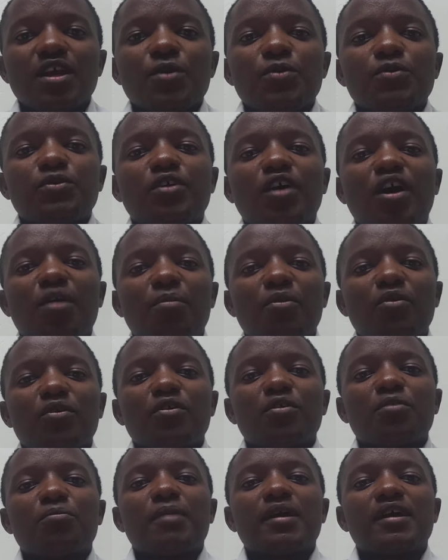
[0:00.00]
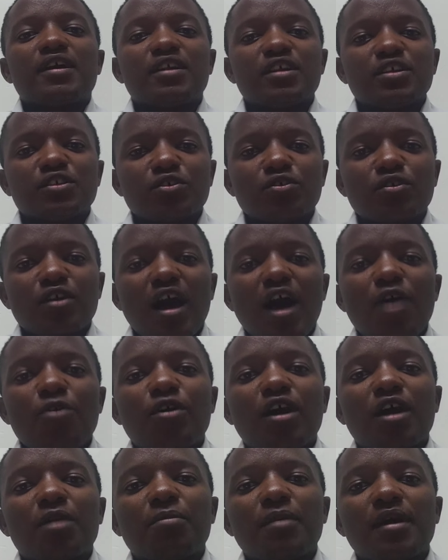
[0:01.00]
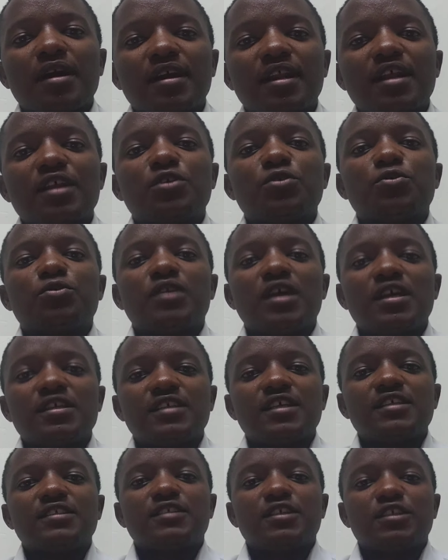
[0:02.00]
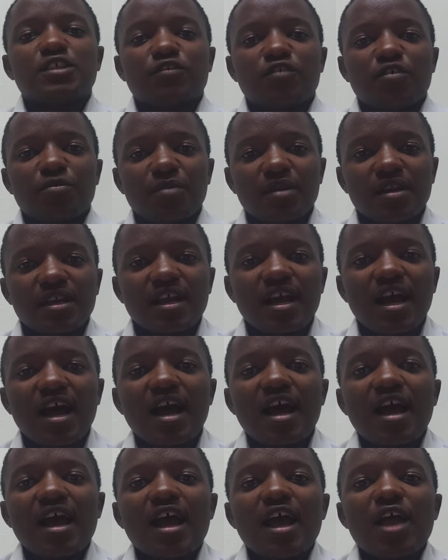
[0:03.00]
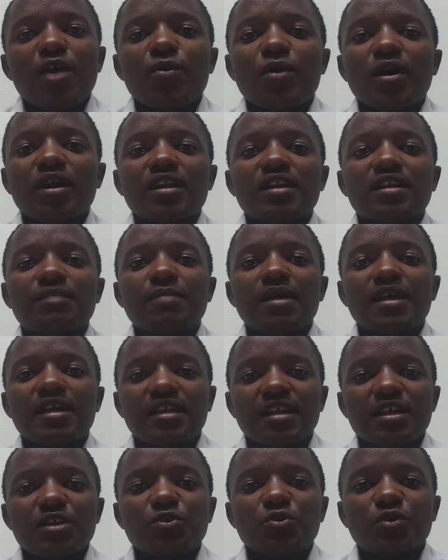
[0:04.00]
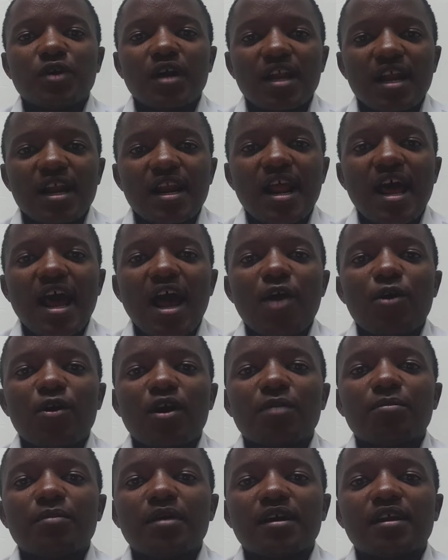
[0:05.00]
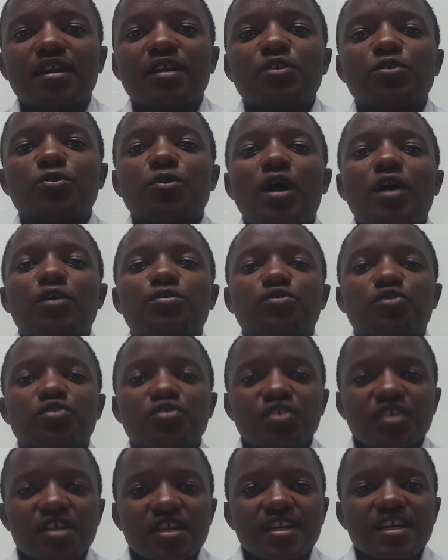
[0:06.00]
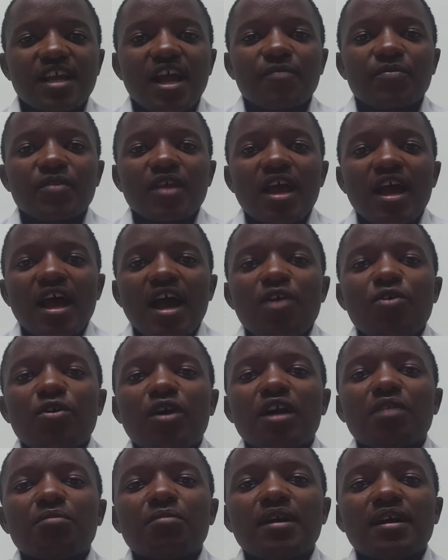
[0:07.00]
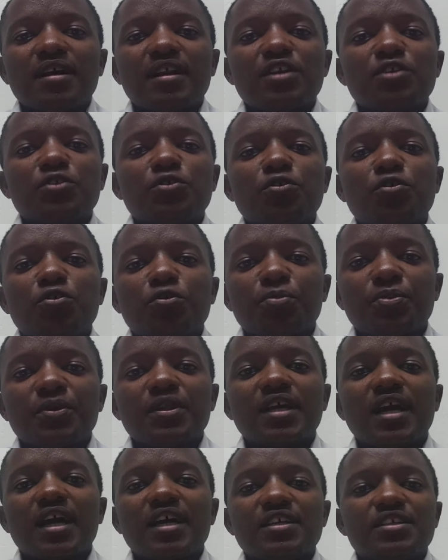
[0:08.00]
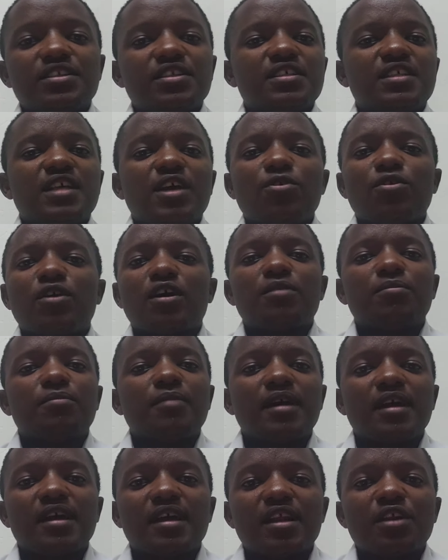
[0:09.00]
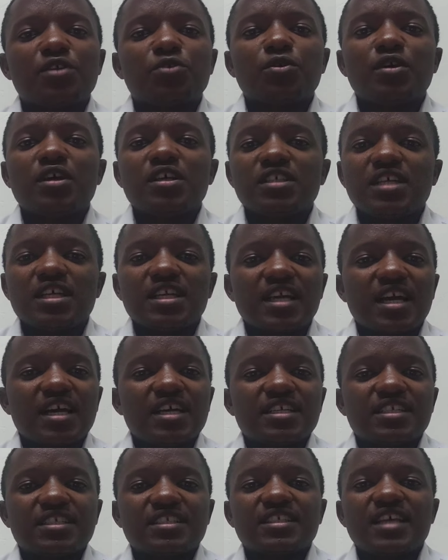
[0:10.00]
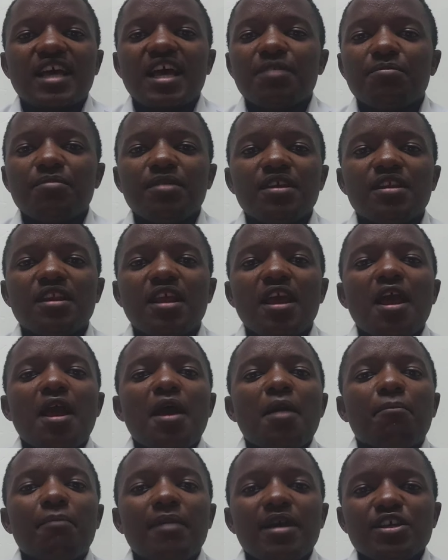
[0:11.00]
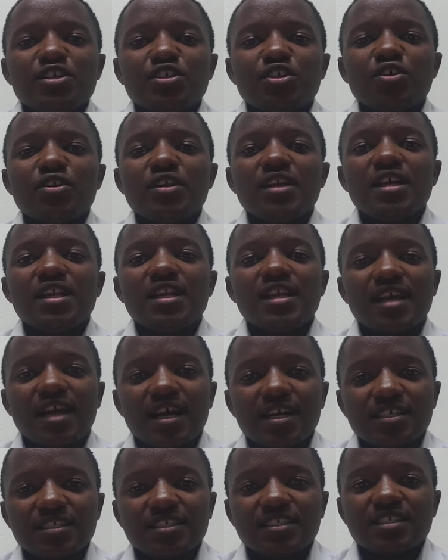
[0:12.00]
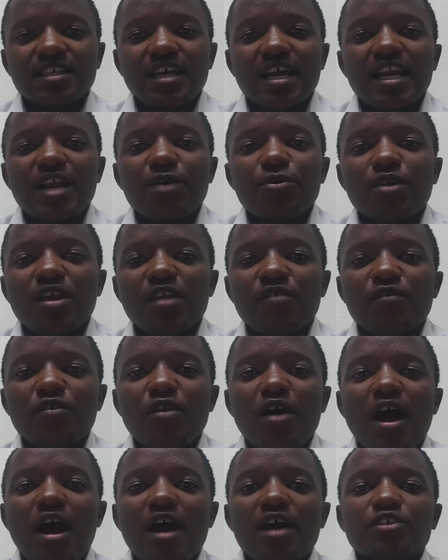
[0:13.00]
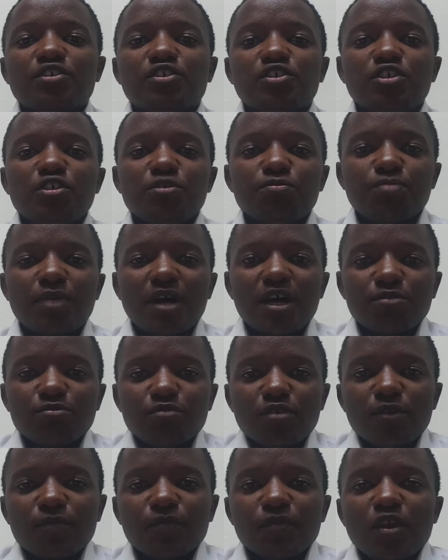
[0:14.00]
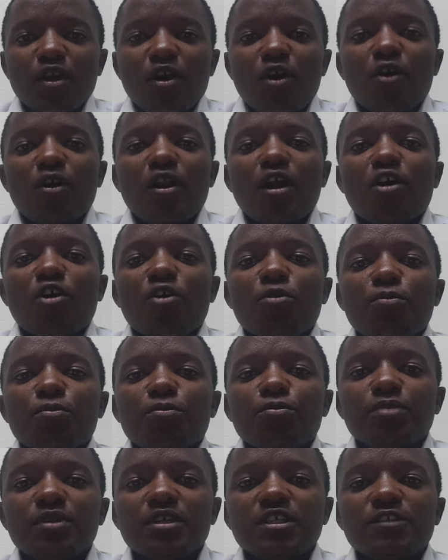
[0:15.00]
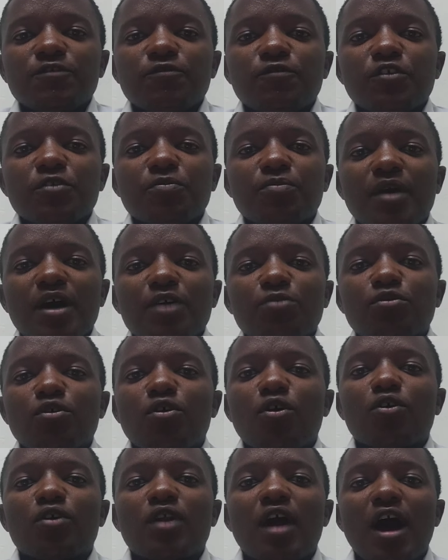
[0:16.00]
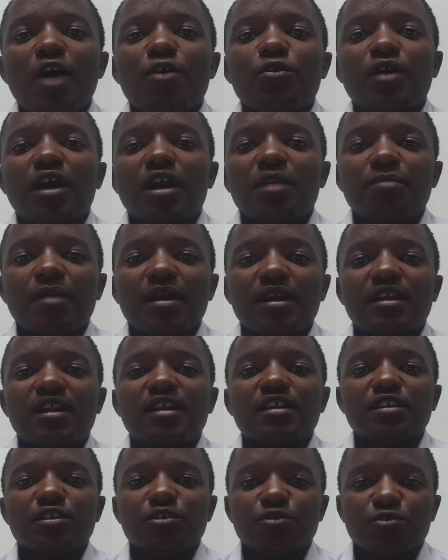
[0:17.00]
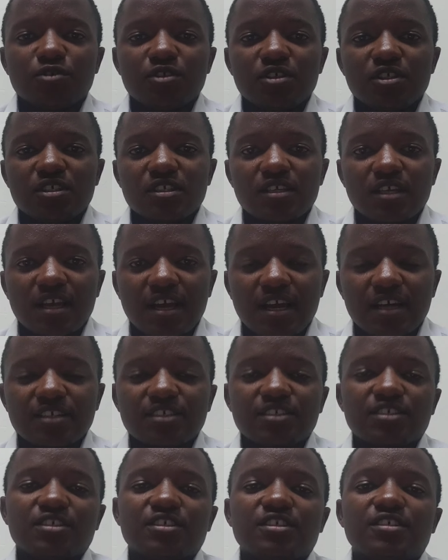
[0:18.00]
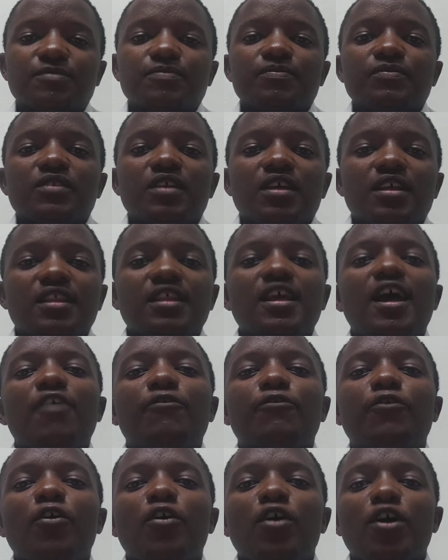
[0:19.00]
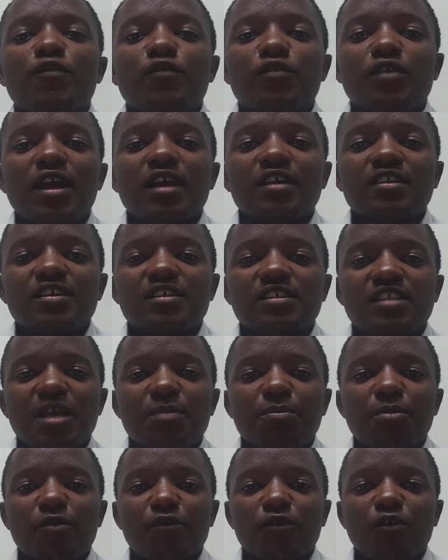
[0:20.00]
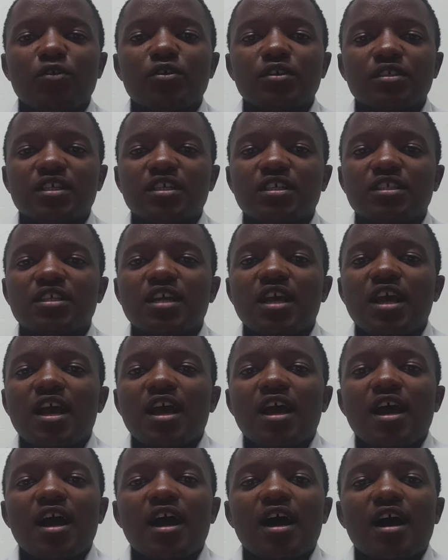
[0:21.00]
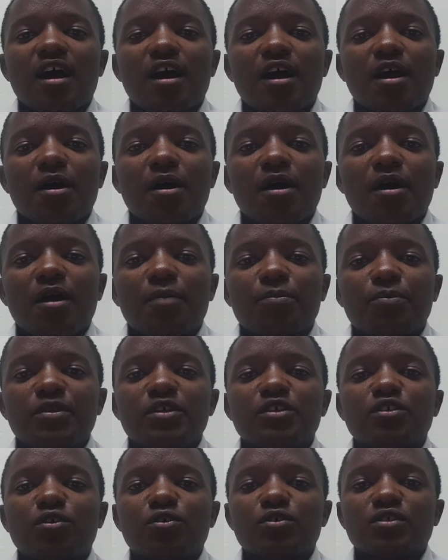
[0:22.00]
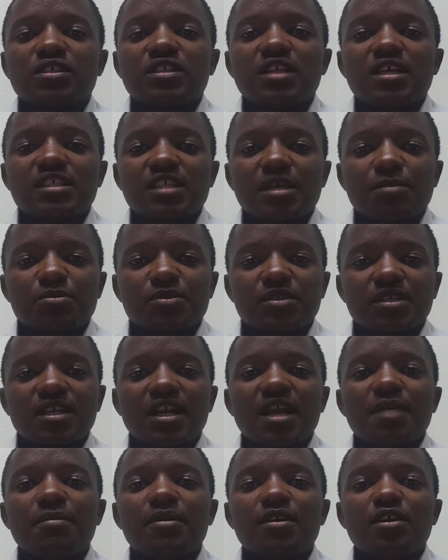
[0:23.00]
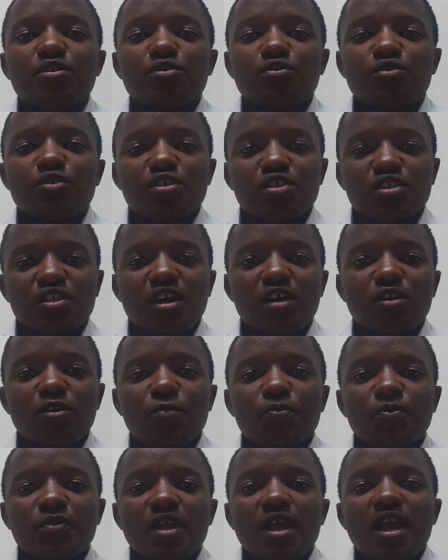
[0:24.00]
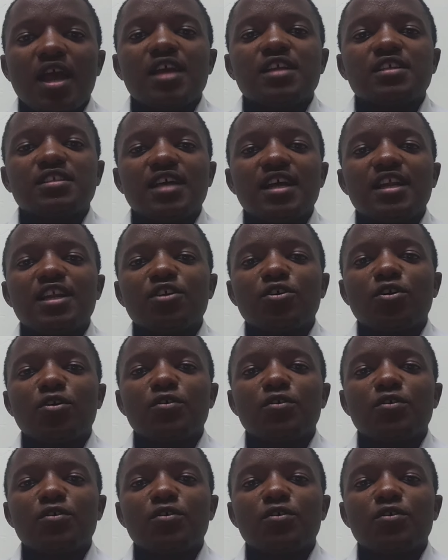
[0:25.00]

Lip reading: We talk about on migration, how you can migrate to United States of America, how you can migrate to Canada, how you can migrate to Australia, how you can migrate to European countries, how you can migrate to Asian countries. I mean, mention any country and I will give you a cheap pathway or a complete free pathway on how you can migrate into these countries. Therefore, if you like this type of content, please consider subscribing into this channel and turning